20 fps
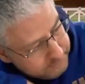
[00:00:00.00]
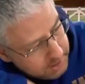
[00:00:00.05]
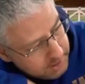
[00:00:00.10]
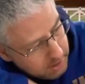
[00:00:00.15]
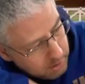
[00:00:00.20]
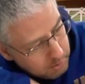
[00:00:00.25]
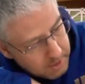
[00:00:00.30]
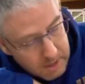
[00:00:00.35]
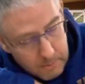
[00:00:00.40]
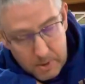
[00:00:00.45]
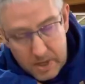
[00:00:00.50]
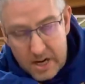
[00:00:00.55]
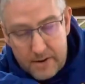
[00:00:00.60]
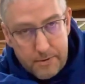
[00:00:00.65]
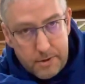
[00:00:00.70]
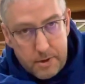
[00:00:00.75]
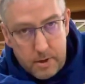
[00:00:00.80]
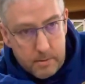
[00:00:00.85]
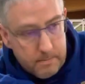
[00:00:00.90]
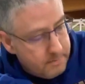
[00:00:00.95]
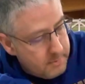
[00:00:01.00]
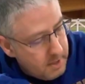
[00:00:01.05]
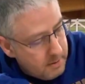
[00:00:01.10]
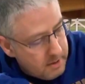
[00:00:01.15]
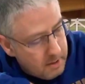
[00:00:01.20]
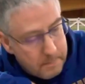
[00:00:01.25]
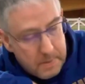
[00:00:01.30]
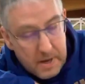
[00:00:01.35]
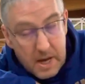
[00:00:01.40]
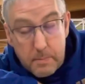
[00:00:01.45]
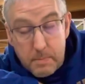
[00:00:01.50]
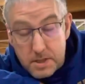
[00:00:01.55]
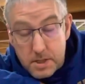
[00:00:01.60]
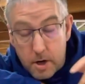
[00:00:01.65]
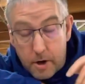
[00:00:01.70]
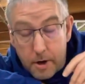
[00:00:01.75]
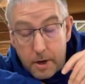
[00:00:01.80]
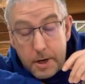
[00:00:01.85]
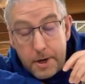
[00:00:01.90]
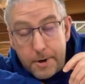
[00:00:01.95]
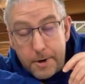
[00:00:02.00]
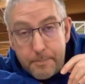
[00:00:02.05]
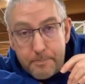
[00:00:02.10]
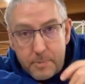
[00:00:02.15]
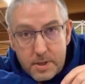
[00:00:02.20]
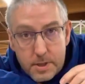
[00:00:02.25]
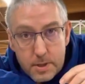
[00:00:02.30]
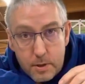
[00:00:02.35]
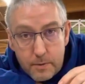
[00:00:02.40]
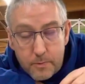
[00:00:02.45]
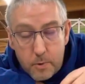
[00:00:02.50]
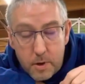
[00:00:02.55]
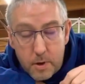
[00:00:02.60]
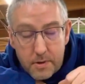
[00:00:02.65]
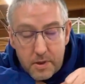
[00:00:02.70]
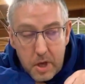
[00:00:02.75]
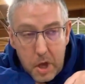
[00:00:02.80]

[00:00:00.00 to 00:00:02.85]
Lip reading: whatever the pigments are in here and so forth.